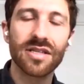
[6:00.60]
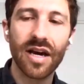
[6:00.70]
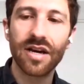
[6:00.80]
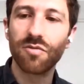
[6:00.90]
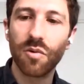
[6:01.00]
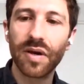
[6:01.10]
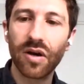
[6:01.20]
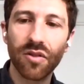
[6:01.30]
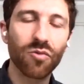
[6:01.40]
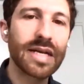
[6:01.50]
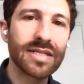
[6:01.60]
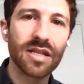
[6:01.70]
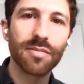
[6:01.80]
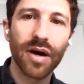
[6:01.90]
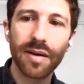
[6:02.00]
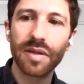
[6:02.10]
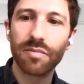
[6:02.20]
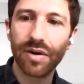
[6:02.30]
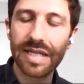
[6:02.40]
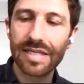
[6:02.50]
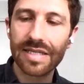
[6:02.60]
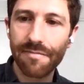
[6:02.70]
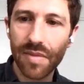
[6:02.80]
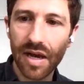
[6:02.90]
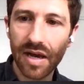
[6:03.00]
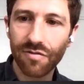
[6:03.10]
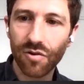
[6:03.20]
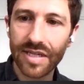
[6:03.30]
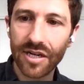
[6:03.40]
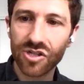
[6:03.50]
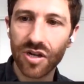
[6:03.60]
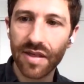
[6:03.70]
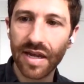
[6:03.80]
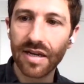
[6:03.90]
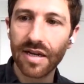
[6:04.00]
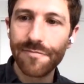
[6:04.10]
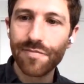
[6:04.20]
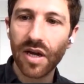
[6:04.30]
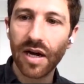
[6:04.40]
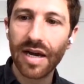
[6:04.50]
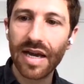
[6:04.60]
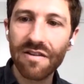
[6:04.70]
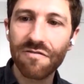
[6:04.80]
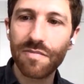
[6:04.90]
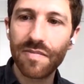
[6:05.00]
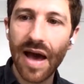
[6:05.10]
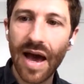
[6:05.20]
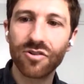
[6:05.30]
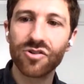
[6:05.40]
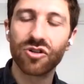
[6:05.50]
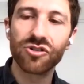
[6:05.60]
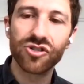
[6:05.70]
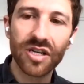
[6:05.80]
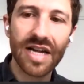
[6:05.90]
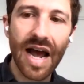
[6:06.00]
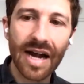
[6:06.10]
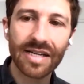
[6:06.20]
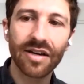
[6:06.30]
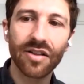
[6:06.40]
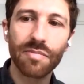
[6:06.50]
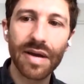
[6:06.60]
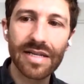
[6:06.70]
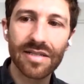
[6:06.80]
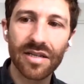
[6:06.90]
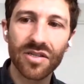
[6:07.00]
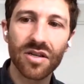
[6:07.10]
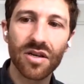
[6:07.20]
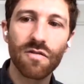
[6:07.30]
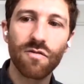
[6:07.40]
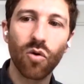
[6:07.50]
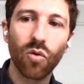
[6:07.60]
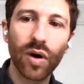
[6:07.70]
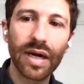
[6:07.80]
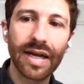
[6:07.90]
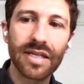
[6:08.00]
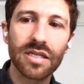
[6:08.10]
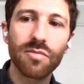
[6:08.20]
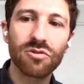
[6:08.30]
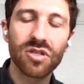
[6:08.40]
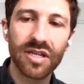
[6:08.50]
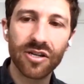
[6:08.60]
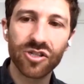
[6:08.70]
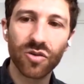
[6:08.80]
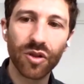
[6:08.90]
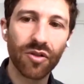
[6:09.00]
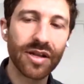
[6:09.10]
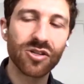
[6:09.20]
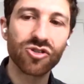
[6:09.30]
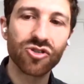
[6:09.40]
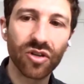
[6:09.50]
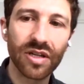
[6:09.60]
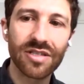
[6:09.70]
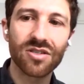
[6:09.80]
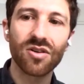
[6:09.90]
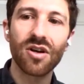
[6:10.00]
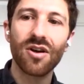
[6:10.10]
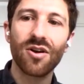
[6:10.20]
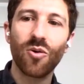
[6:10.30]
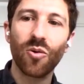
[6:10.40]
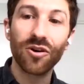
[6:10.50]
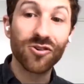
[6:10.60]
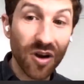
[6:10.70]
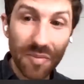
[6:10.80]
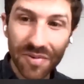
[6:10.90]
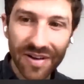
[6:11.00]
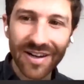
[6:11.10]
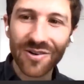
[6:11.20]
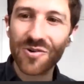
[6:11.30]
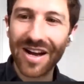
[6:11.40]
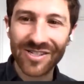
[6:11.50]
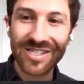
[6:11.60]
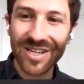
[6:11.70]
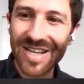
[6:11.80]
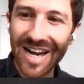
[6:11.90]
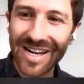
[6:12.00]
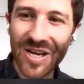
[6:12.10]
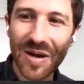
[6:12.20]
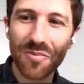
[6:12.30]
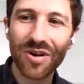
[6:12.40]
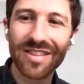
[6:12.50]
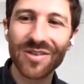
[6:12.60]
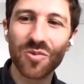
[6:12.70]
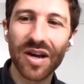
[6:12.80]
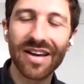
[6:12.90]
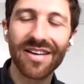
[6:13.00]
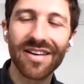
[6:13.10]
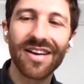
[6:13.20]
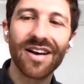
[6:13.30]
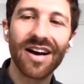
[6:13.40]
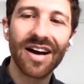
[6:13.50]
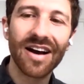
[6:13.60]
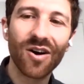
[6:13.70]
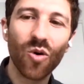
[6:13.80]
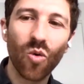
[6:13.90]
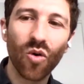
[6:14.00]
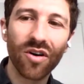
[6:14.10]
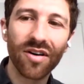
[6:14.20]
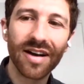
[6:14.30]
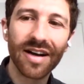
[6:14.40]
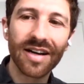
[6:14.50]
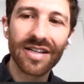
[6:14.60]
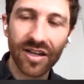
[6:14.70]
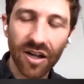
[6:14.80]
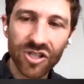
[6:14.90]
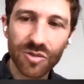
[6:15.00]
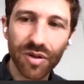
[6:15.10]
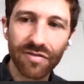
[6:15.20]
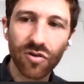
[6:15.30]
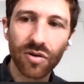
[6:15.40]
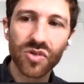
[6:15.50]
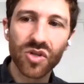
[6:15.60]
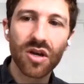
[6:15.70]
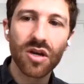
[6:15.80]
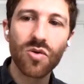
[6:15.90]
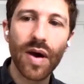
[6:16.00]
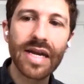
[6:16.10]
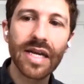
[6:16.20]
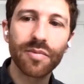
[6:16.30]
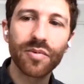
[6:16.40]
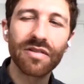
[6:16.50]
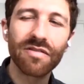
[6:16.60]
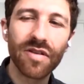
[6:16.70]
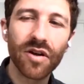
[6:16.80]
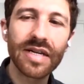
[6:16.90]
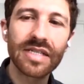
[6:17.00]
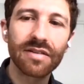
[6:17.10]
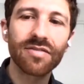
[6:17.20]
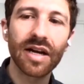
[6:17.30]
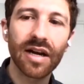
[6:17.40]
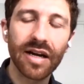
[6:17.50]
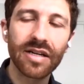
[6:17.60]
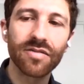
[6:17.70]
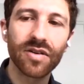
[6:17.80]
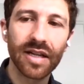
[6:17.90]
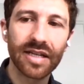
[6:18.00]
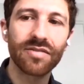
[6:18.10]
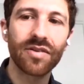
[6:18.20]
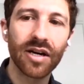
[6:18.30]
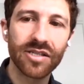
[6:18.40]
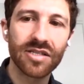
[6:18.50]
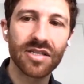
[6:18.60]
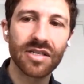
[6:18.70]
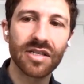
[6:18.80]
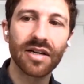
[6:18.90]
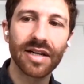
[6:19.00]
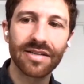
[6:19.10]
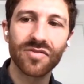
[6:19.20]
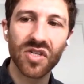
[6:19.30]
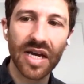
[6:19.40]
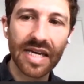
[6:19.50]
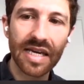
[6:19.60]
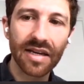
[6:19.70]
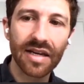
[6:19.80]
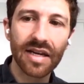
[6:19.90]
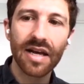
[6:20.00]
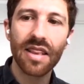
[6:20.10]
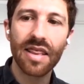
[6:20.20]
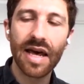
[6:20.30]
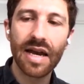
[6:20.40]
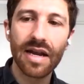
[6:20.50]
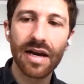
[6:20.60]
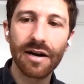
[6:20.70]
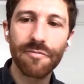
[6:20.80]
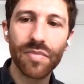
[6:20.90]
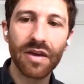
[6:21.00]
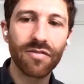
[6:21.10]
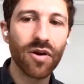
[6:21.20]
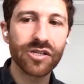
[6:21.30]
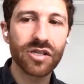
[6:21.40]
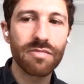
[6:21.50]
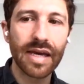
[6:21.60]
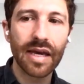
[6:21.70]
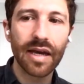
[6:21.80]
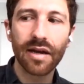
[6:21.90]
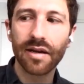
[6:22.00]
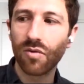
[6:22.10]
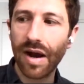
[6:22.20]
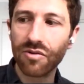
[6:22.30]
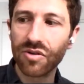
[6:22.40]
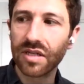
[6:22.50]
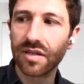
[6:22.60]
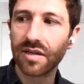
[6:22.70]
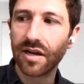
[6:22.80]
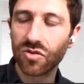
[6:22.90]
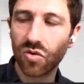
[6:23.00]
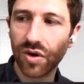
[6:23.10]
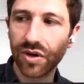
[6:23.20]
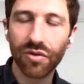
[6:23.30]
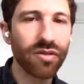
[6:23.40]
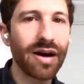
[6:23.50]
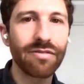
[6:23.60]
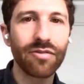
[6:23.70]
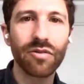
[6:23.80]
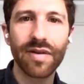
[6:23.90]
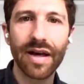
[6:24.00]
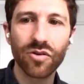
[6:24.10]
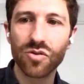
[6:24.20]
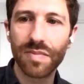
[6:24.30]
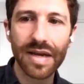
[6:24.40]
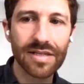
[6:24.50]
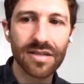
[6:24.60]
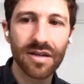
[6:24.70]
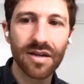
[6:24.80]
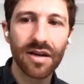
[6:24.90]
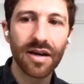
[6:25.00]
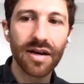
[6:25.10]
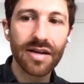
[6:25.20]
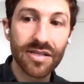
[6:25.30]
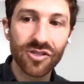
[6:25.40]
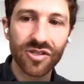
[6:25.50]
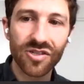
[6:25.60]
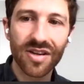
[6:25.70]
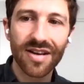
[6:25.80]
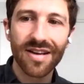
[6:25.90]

kind of what we call the race to the bottom of the brainstem uh, for attention. That uh, if actors are just acting on the basis for what gets the most attention, whether that's a journalist or Trump, uh, who actually does actually operate this way, uh, or uh, technology platforms, you end up with a very different kind of collective consciousness and collective psyche than um, if you're actually making grounded, editorial, thoughtful, values based uh, decisions.